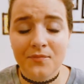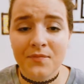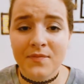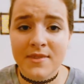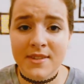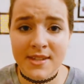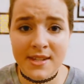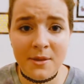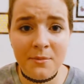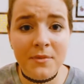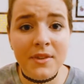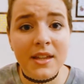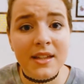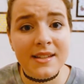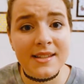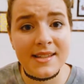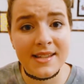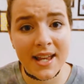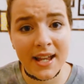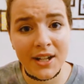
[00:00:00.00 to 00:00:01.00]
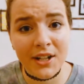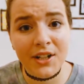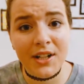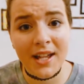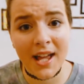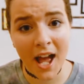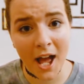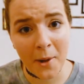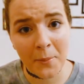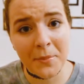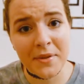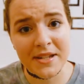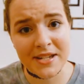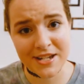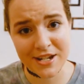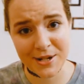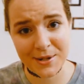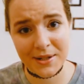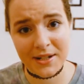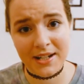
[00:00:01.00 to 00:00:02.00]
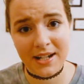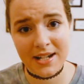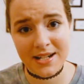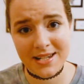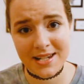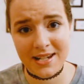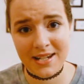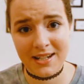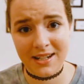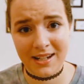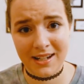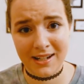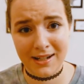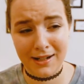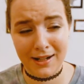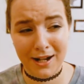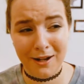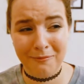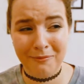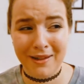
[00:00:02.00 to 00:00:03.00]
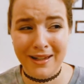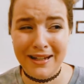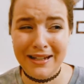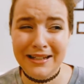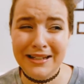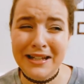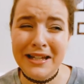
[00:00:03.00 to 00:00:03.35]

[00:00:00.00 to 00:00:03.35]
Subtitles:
something scary happened to you today, didn't it? And I'm like,